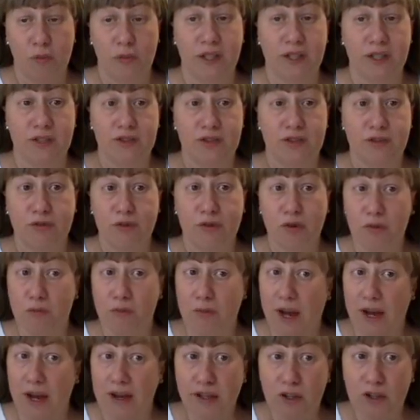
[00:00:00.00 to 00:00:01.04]
Because if your
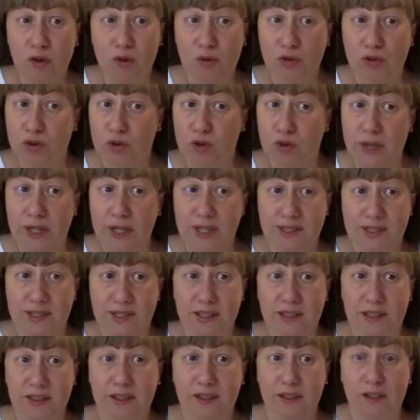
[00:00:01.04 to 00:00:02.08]
body goes
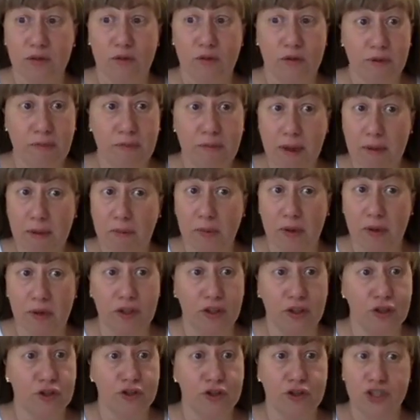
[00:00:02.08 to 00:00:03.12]
crazy, remember
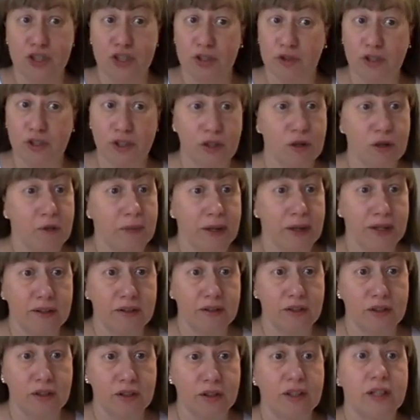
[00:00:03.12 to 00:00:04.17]
you're still the
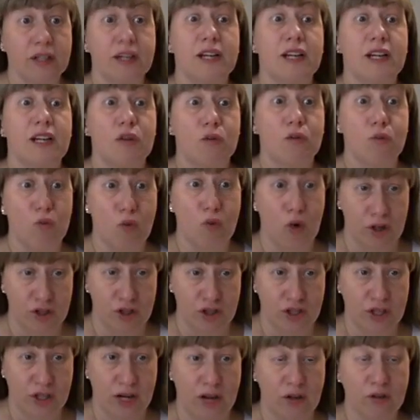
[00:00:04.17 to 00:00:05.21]
commander.
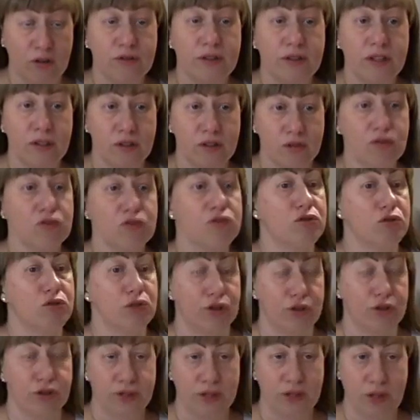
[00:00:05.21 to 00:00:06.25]
Watch out and control
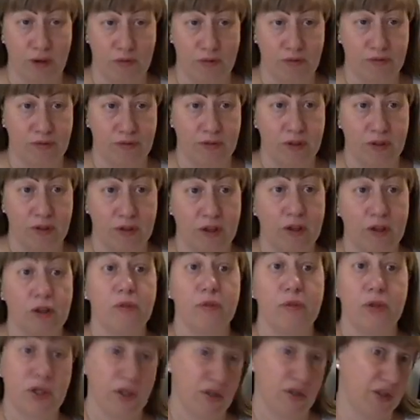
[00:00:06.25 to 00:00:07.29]
yourself
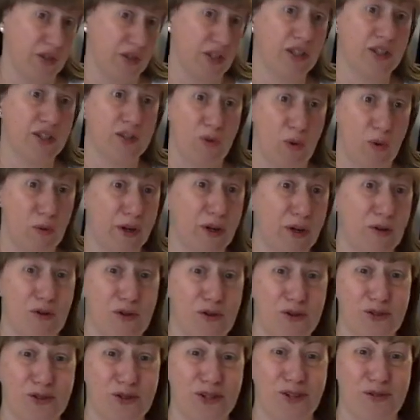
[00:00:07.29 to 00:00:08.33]
because there is what we
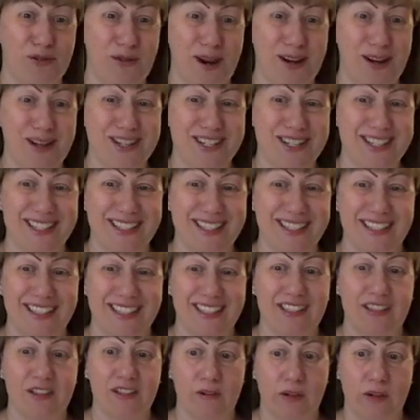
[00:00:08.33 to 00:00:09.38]
call sugar rush,
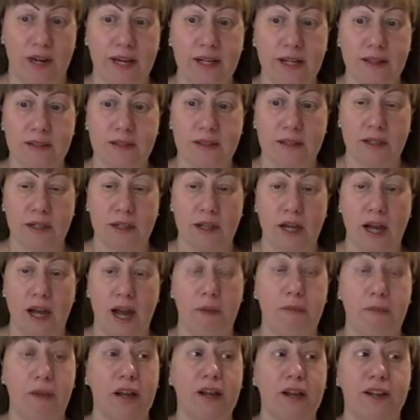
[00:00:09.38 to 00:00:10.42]
right?
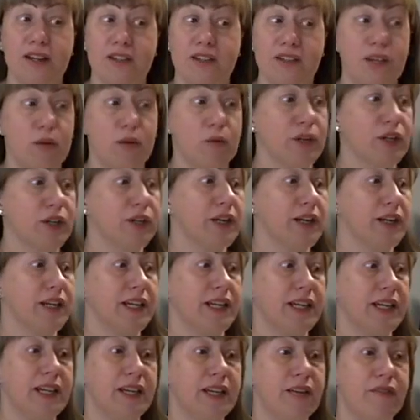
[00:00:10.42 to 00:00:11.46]
I'm not going to say we're going to
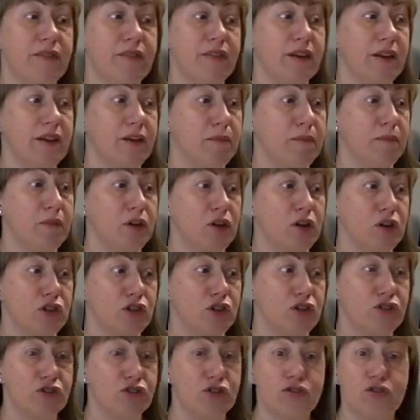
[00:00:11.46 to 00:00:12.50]
give them
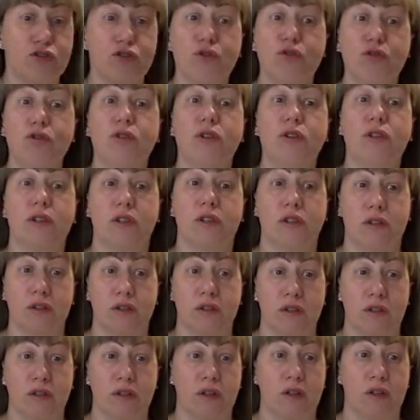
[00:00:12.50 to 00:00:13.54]
sugar,
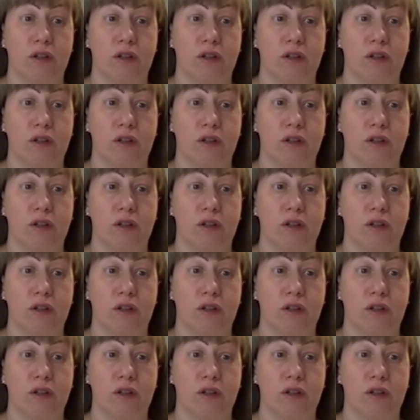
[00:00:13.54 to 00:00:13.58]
